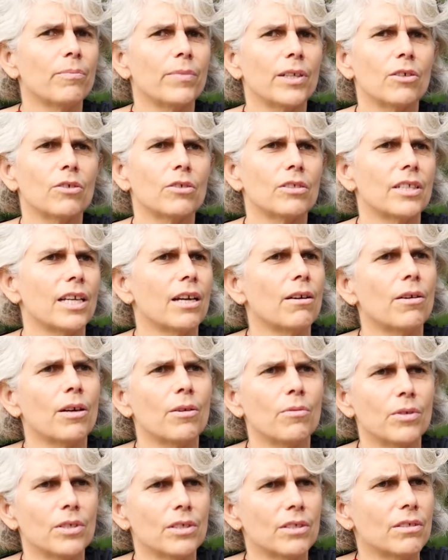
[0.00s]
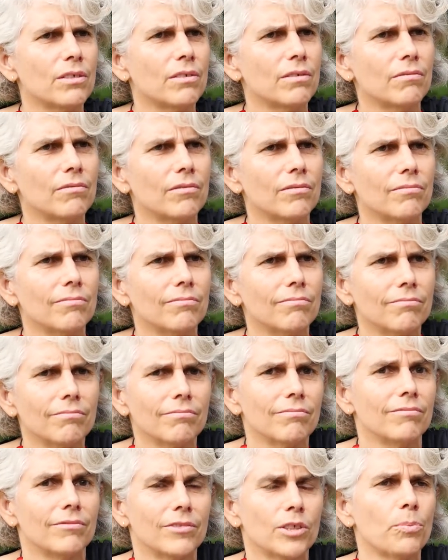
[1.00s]
because now I was
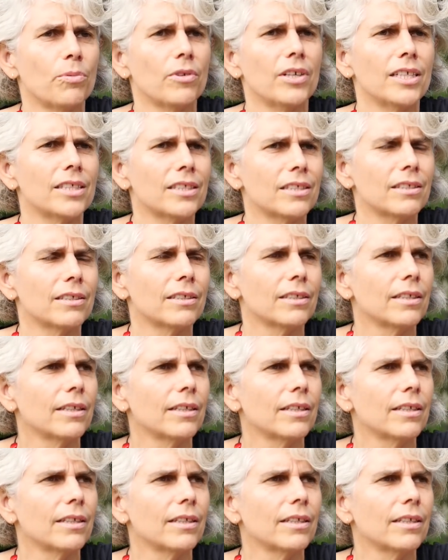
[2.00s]
depressed.